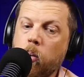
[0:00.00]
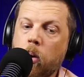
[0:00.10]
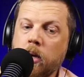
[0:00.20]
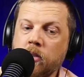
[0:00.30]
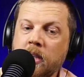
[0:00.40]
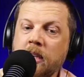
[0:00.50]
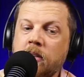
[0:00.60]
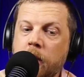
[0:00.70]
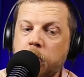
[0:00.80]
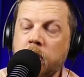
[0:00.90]
was the
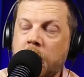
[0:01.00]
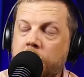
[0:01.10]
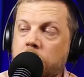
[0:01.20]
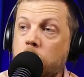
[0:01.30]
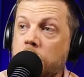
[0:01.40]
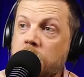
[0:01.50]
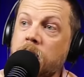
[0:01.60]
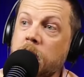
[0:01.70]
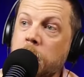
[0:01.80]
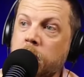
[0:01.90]
double nephew of
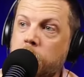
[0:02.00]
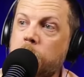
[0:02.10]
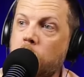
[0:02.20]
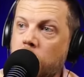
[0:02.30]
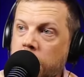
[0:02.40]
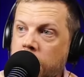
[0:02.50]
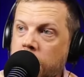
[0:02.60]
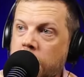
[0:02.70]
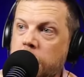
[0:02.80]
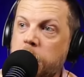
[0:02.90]
Sigmund Freud,
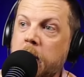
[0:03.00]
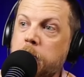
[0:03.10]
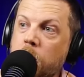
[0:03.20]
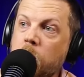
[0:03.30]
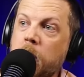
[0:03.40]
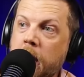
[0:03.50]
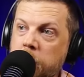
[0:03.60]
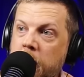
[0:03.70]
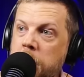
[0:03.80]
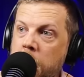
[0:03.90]
by birth
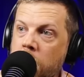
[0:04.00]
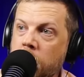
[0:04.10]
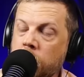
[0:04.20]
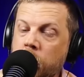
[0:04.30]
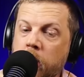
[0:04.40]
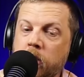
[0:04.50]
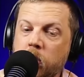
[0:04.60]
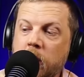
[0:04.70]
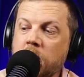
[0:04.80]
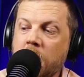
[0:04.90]
and by marriage.
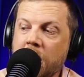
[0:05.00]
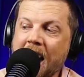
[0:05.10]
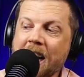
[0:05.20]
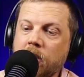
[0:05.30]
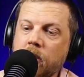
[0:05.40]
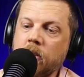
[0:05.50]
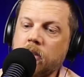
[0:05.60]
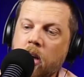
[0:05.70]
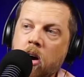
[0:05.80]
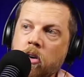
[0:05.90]
So he's got access
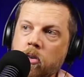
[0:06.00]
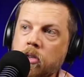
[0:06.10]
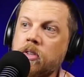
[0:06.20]
to Uncle